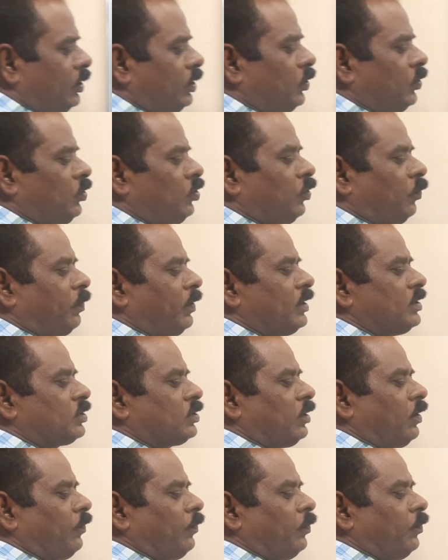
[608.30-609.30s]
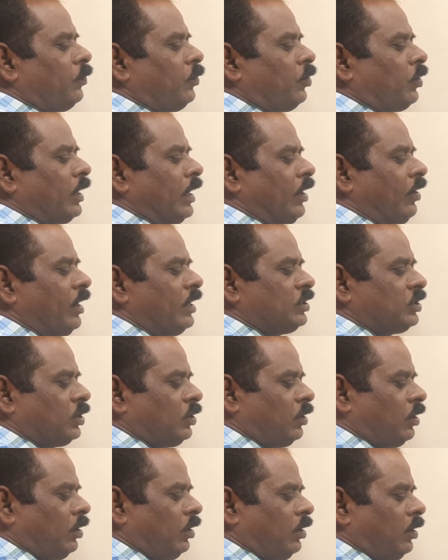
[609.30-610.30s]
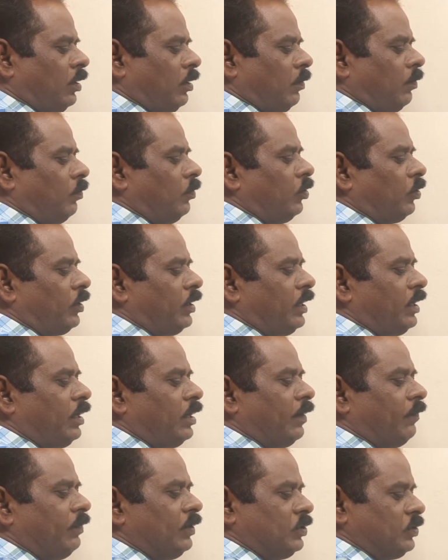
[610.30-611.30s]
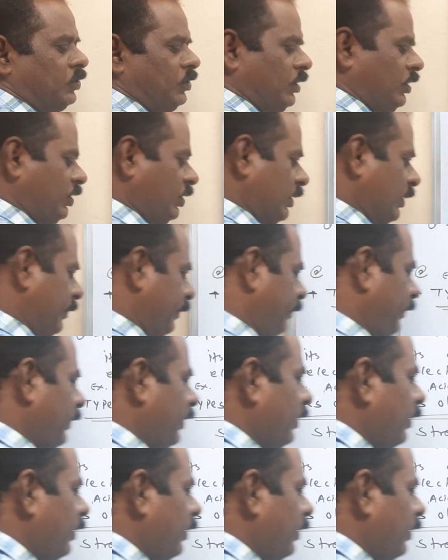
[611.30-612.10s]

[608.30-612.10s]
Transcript: Due to presence of more ionization or more degree of dissociation.